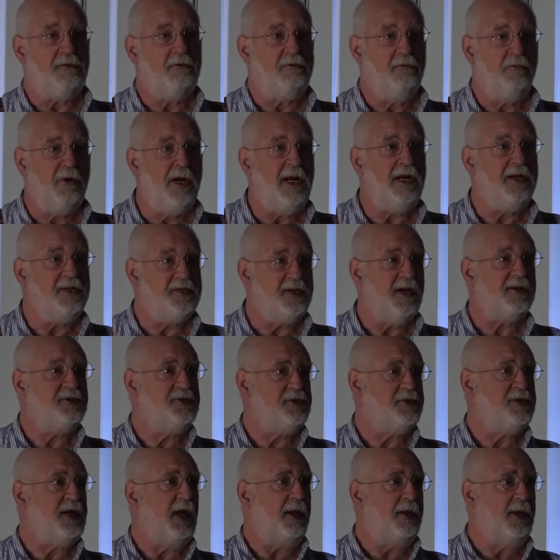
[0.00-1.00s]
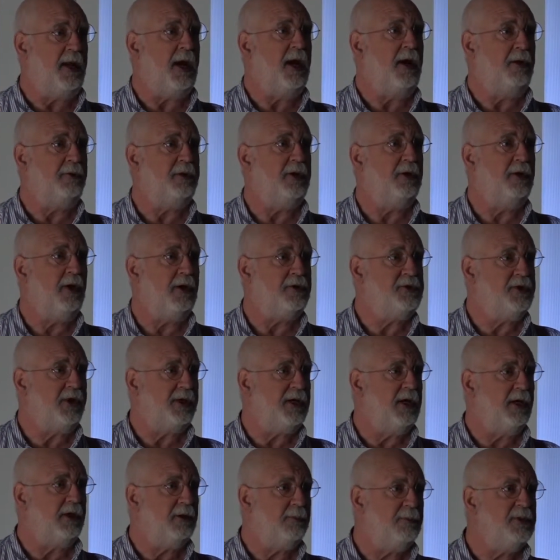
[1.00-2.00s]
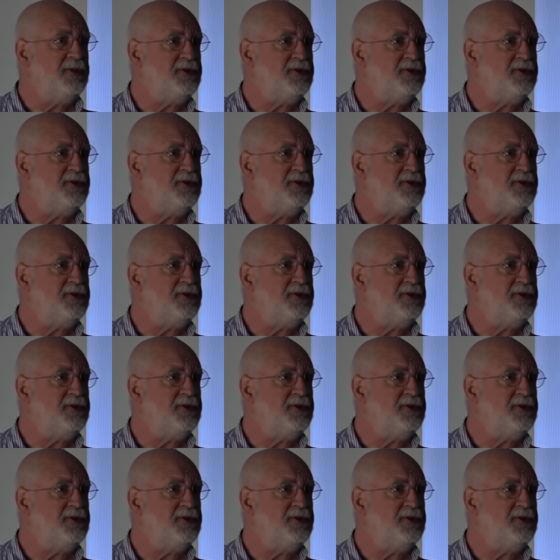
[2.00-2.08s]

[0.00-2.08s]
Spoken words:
really does stand out in the United Kingdom